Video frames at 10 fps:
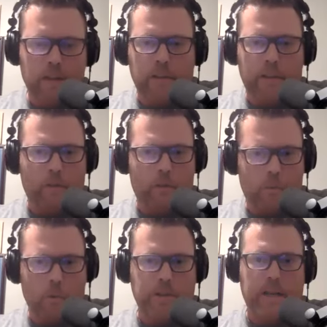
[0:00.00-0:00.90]
lethal
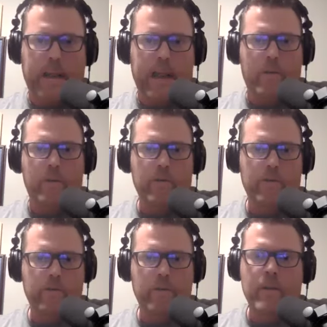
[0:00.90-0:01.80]
force
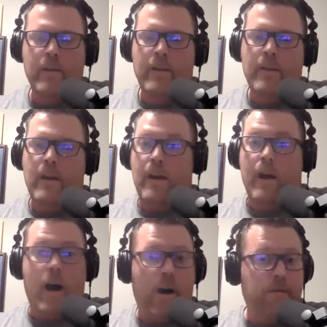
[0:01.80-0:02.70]
encounters, uh,
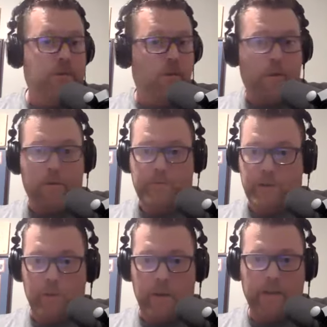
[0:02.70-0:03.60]
officer involved
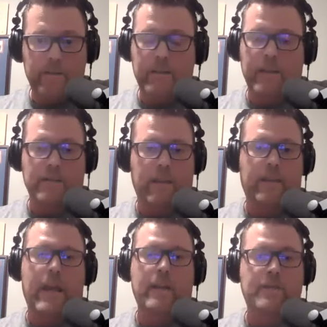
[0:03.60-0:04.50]
shootings, things like
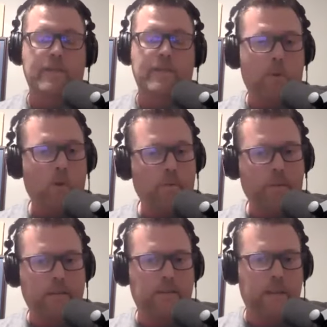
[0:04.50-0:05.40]
that. It's the
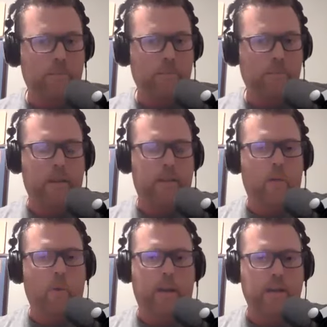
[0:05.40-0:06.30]
perfect template that
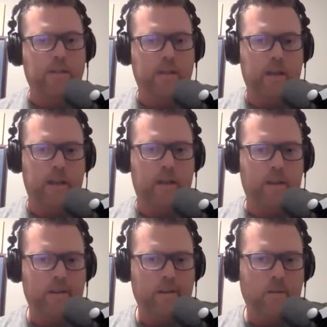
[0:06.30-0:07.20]
we can see
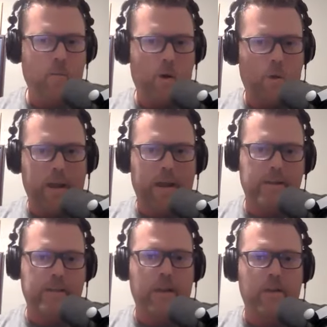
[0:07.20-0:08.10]
where we
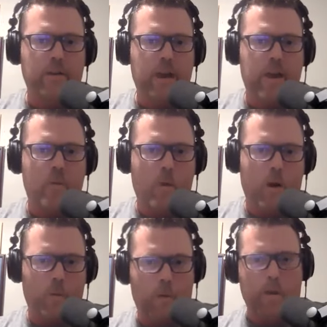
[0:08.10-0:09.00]
excelled and
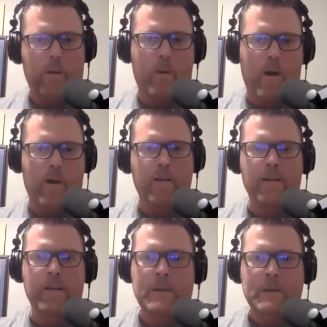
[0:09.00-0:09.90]
where we went wrong
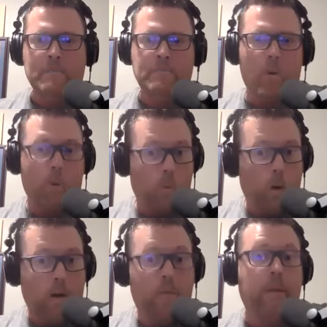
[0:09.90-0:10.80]
or
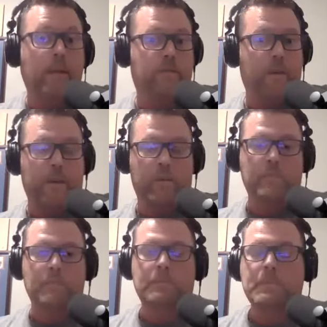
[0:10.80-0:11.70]
where things failed.
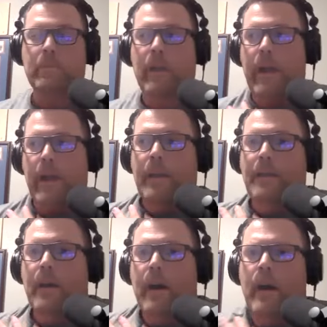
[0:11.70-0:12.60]

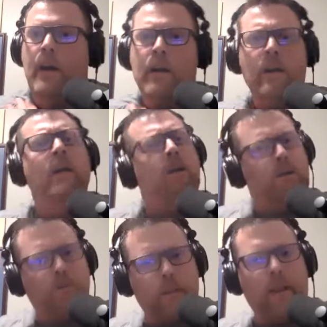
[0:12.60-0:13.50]
And uh,
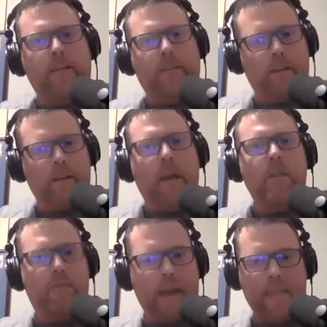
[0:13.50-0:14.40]
so I like to
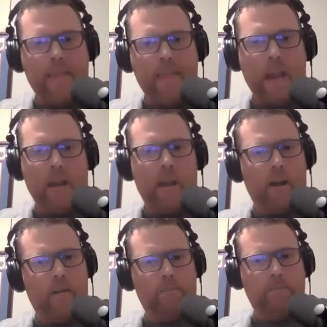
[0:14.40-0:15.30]
convey that in a,